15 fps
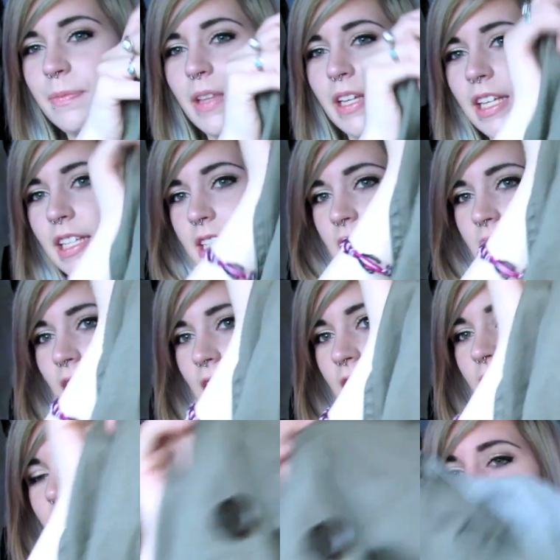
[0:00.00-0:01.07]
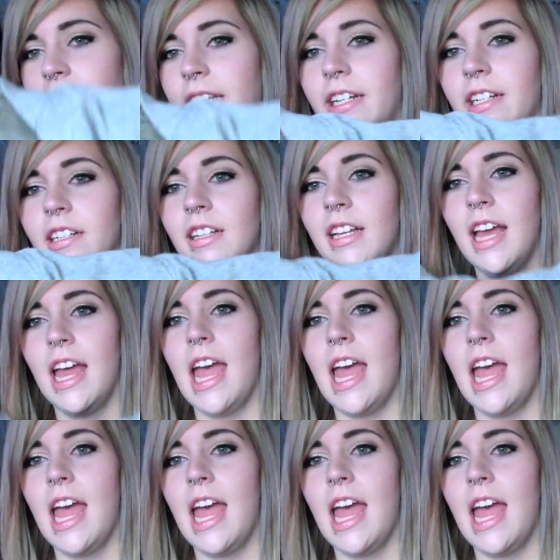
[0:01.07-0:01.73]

Like it's like that material.